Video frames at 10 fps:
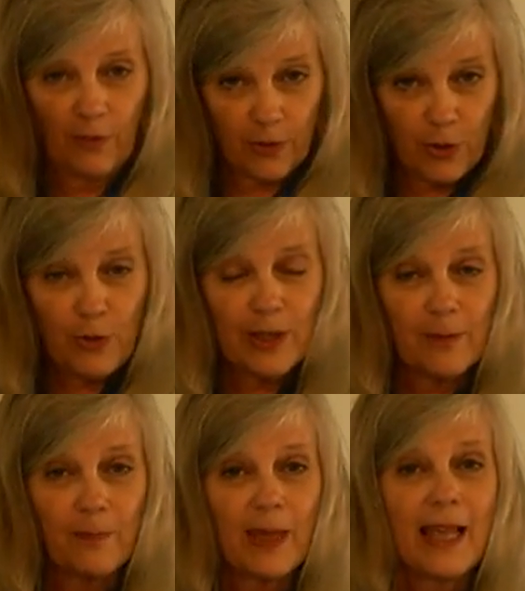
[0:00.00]
to them
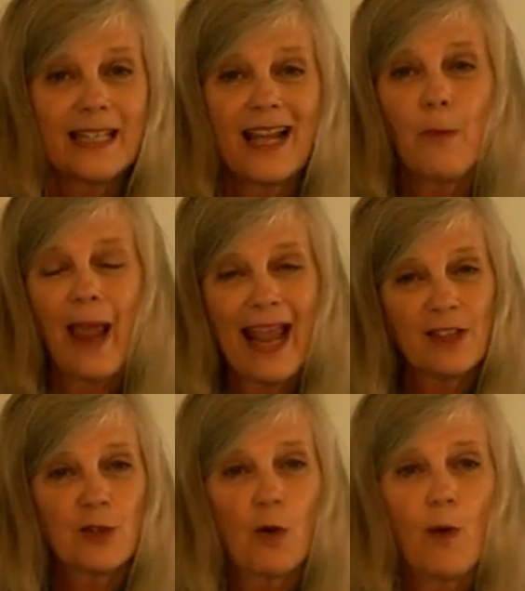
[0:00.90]
to help
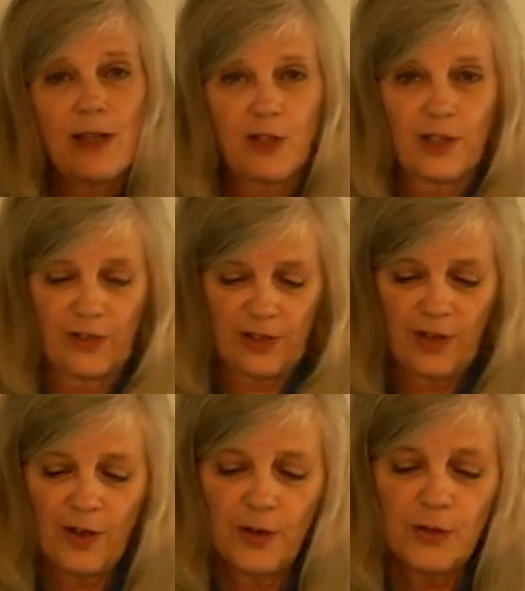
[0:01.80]
answer questions
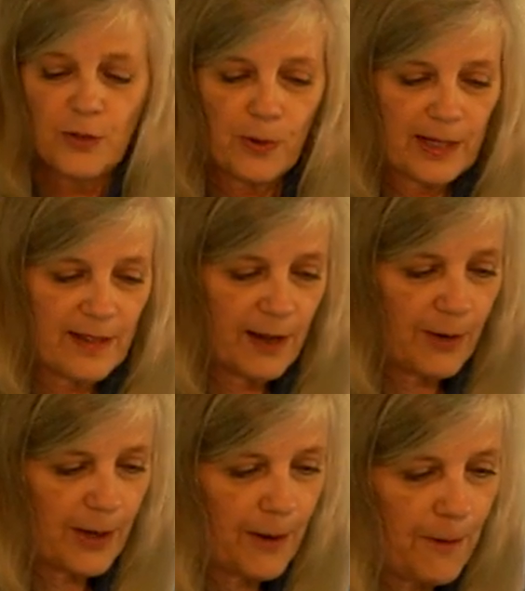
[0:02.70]
during their
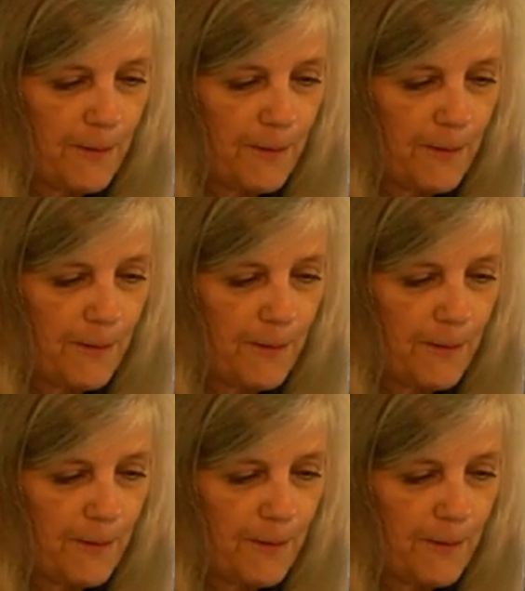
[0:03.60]
year.